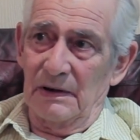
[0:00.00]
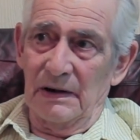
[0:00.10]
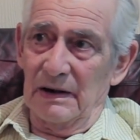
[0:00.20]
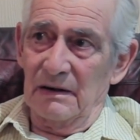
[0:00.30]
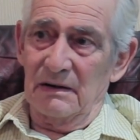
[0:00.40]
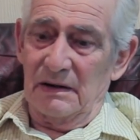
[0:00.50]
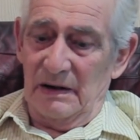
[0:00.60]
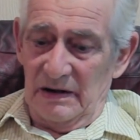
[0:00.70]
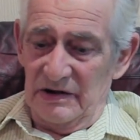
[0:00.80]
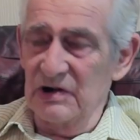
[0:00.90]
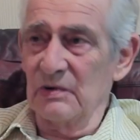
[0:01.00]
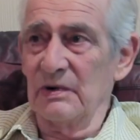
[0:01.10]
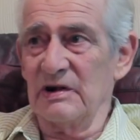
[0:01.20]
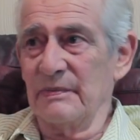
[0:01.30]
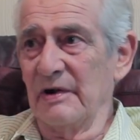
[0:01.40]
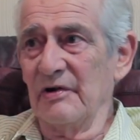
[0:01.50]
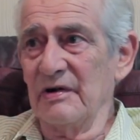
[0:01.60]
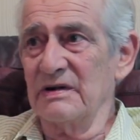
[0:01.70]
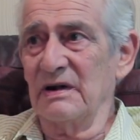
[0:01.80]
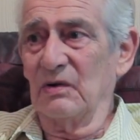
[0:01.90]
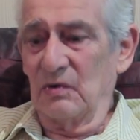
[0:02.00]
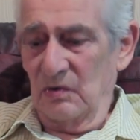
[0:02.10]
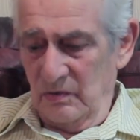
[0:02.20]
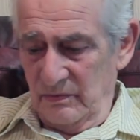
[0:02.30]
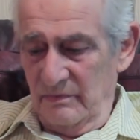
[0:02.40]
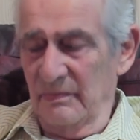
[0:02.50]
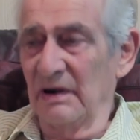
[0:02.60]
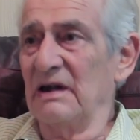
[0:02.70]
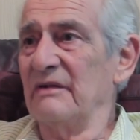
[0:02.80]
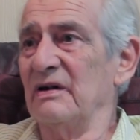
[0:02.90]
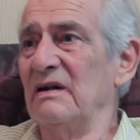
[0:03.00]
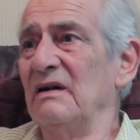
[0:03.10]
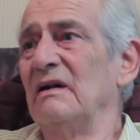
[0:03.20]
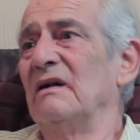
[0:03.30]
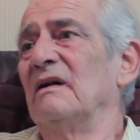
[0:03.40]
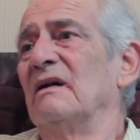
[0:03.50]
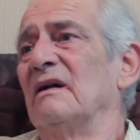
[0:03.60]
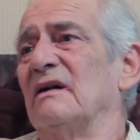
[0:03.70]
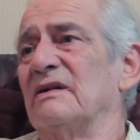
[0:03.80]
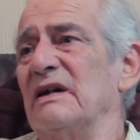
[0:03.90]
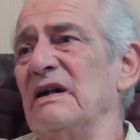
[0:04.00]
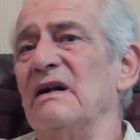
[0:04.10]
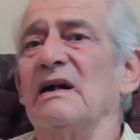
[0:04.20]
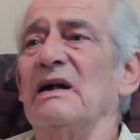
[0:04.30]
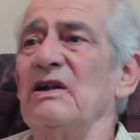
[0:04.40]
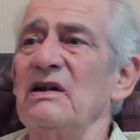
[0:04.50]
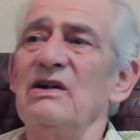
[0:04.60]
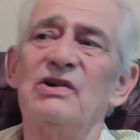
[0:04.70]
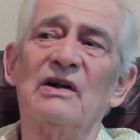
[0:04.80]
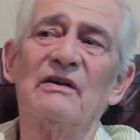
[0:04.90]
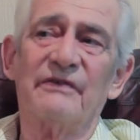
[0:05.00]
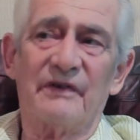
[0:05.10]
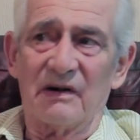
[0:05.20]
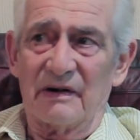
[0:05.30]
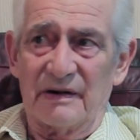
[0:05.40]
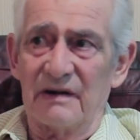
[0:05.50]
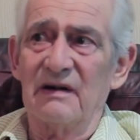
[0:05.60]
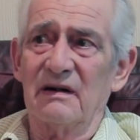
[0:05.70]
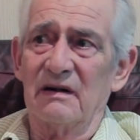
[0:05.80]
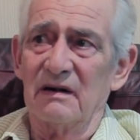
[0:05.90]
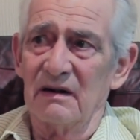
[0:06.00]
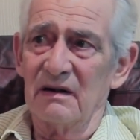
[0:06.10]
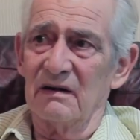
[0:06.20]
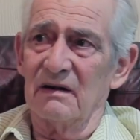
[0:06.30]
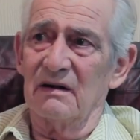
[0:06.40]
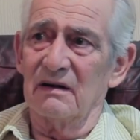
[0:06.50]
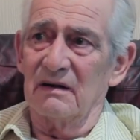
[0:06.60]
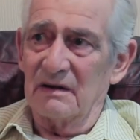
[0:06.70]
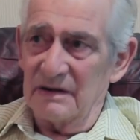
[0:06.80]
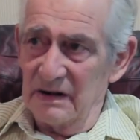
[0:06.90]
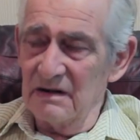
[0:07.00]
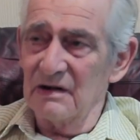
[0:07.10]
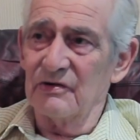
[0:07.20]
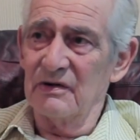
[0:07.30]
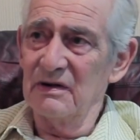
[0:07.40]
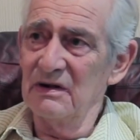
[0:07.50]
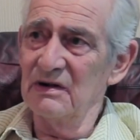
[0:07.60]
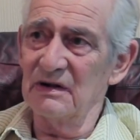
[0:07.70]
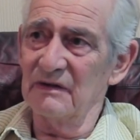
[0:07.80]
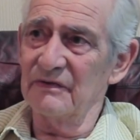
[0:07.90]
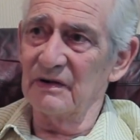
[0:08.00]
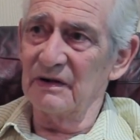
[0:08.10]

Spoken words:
And unless you experience it or believe it, seek and ye shall find. Seek the truth and ye shall find.